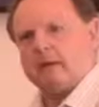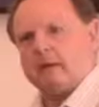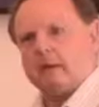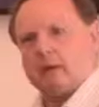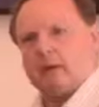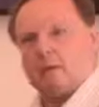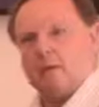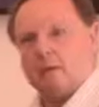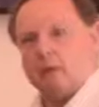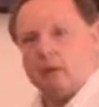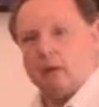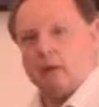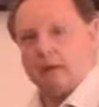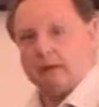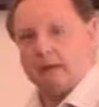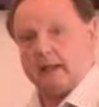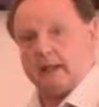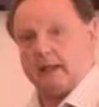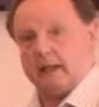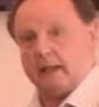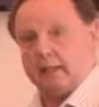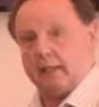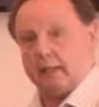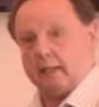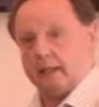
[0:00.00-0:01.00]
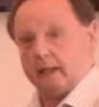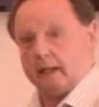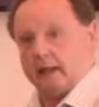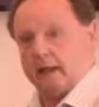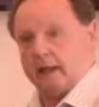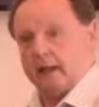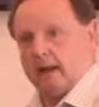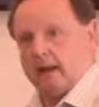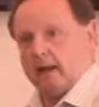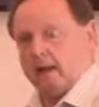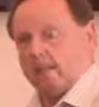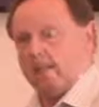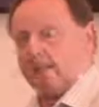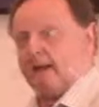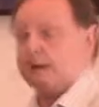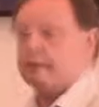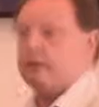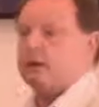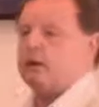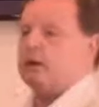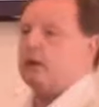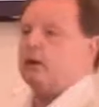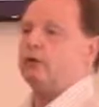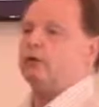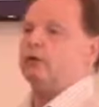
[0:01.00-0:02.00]
me to embody. And
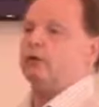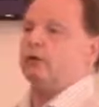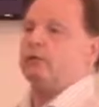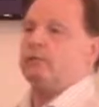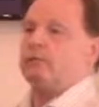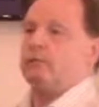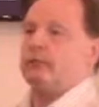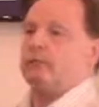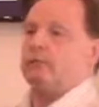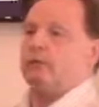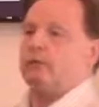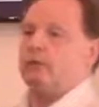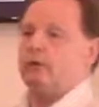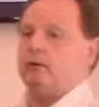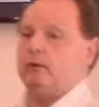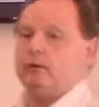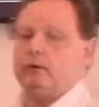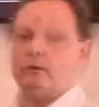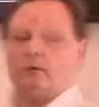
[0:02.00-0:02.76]
maybe you know some people who